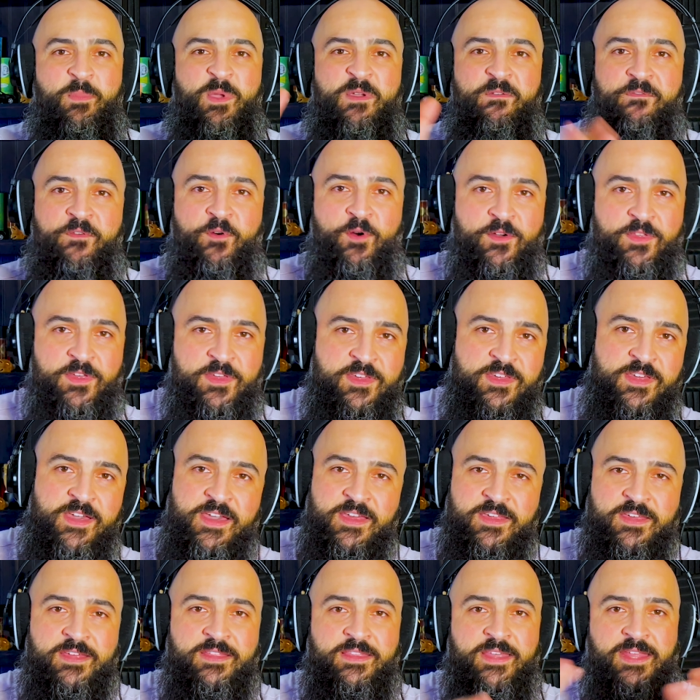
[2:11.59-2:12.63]
before the
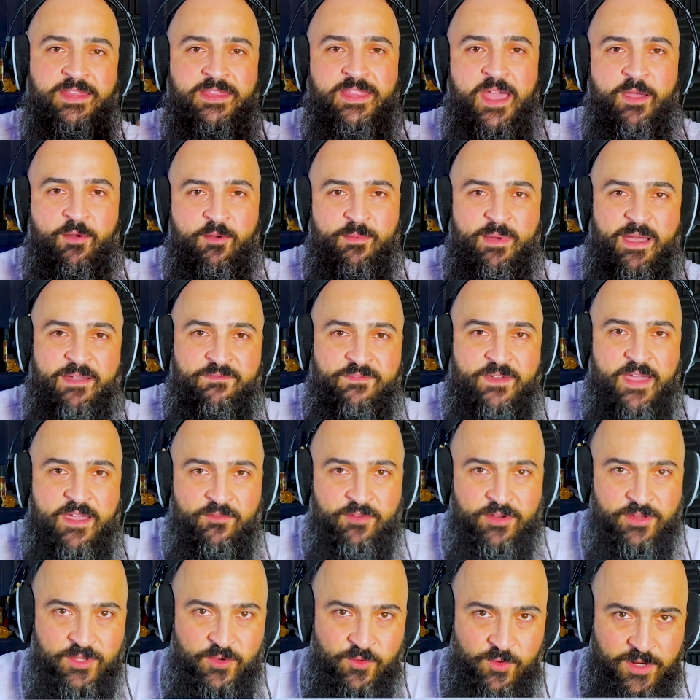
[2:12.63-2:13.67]
season that they were my
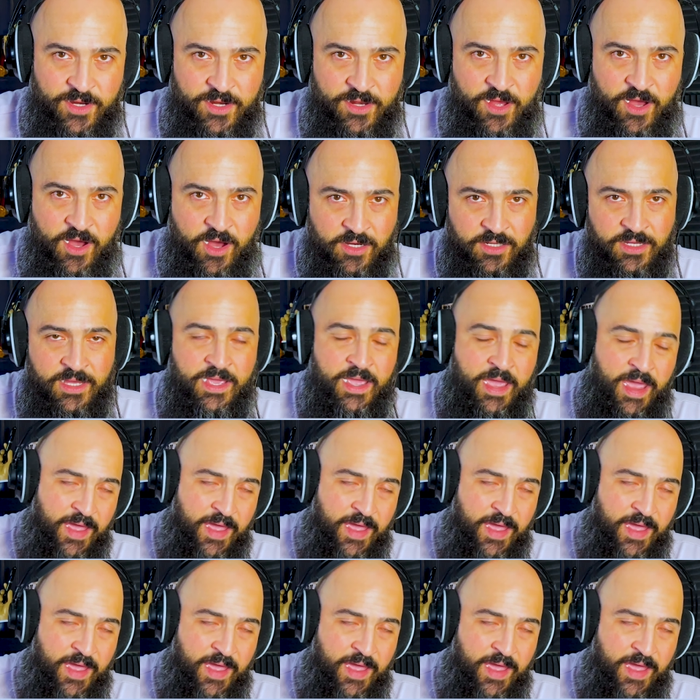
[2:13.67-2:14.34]
favorite to win it all,